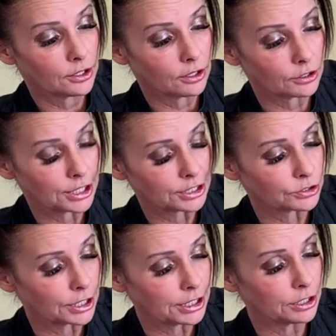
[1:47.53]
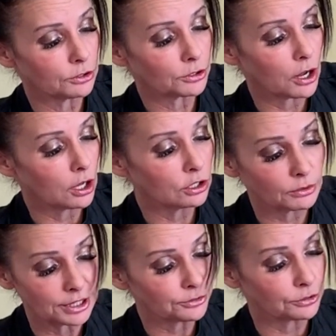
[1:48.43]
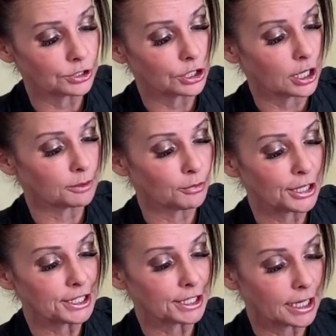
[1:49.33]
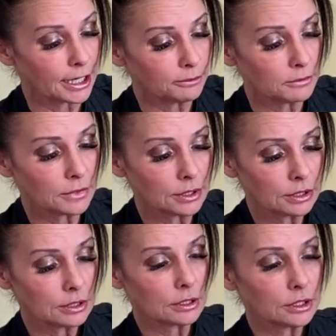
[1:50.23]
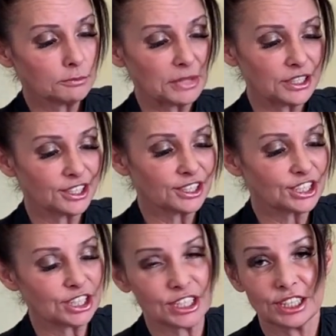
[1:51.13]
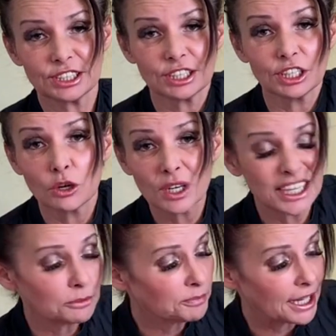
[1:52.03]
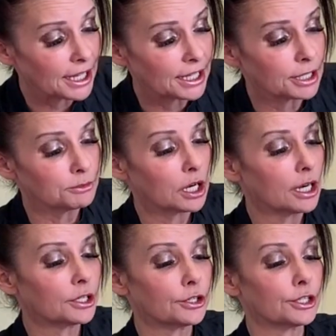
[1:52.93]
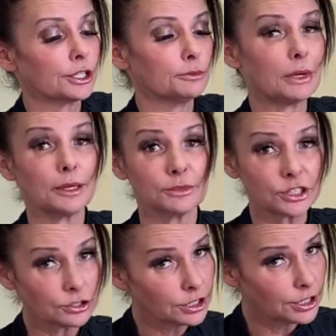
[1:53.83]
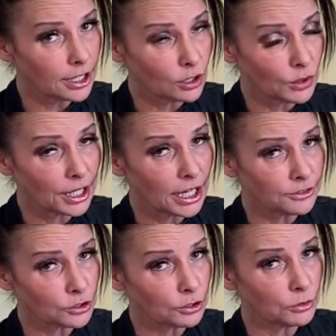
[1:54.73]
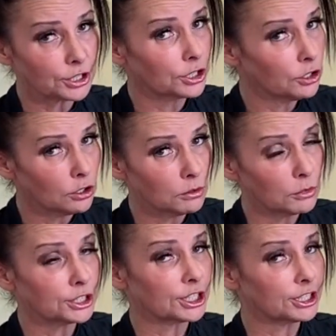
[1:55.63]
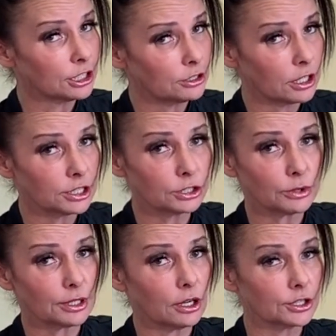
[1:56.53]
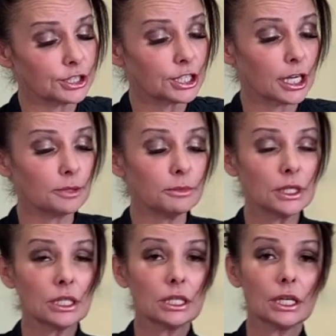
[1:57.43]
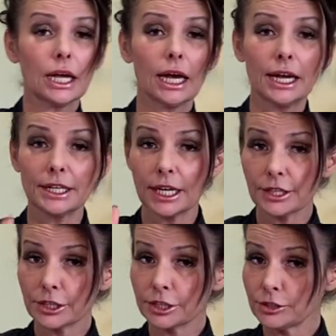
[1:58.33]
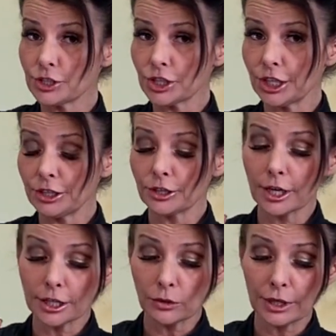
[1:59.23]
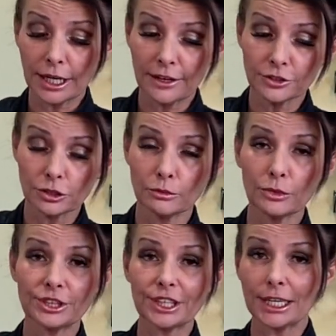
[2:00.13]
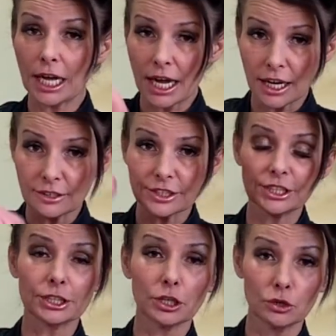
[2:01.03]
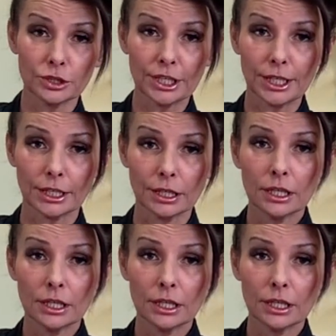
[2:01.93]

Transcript: Okay, so I'm gonna go all the way through the dog, break it up. But you can see he's in no kind of pain. I'm not hurting him. I'm certainly not going after him with a comb, which I see you guys doing all the time. Another huge thing, you're not going after him with the knives and the Coat King.